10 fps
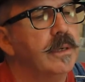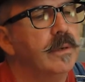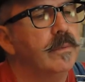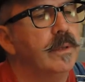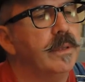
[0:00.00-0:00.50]

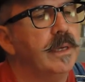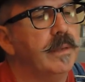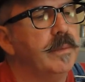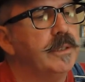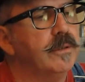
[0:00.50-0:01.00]
With an
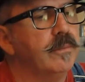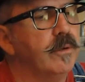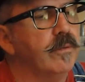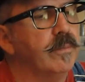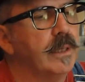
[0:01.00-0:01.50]
image or
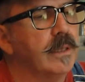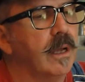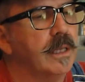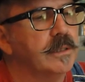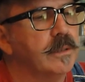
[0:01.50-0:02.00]
movement,
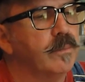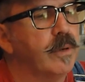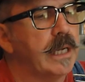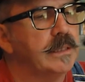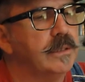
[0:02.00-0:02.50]
clients can
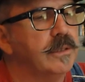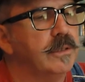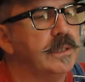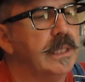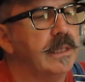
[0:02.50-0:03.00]
practice
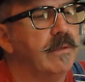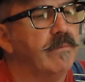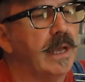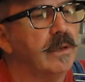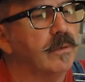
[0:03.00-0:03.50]
using their
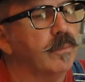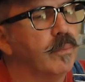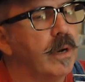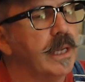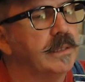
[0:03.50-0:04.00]
vagal
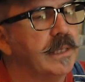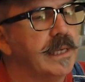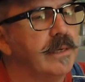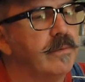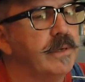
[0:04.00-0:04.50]
break to
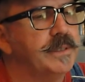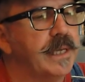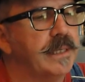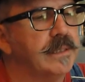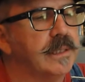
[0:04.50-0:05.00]
increase
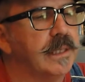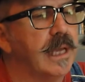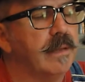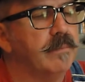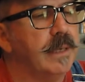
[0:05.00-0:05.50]
energy
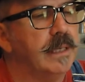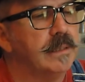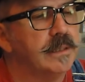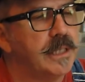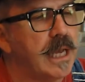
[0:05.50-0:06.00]
and meet
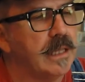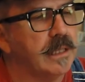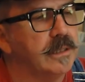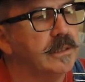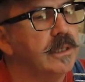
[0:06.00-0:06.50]
a
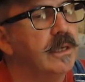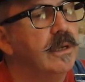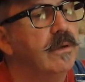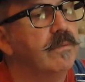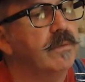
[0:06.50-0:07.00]
challenge
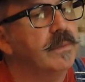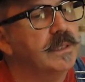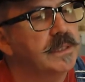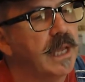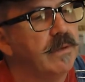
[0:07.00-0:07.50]
from the
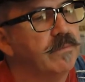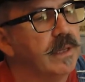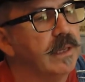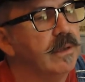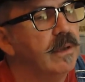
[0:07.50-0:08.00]

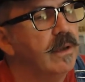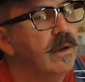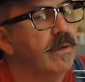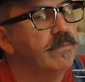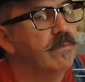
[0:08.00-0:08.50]
safety
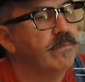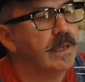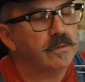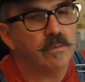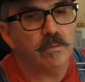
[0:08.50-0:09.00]
of the
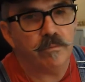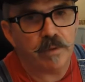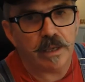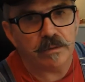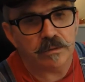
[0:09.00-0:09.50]
ventral
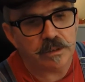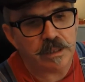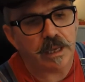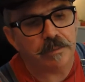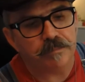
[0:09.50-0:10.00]
vagal state.